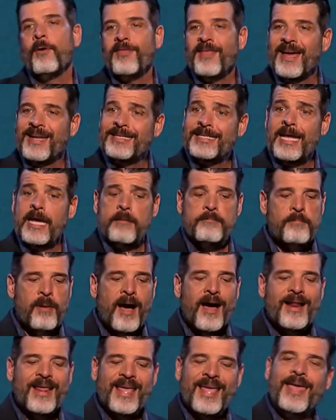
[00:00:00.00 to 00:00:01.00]
when that dead
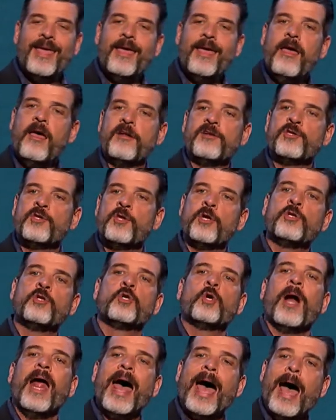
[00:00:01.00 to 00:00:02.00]
body hit the
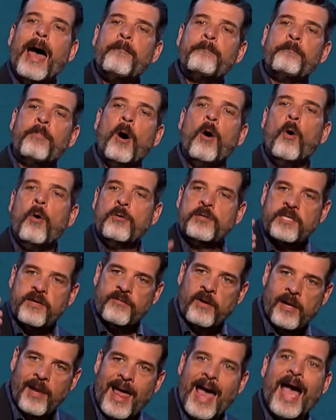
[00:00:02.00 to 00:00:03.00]
dry bones
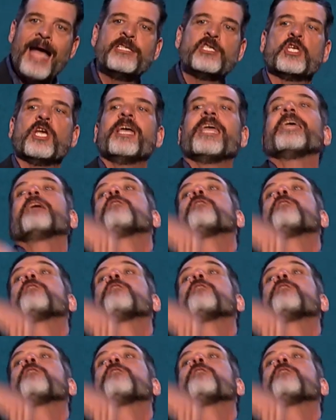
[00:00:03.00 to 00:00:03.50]
of Elisha,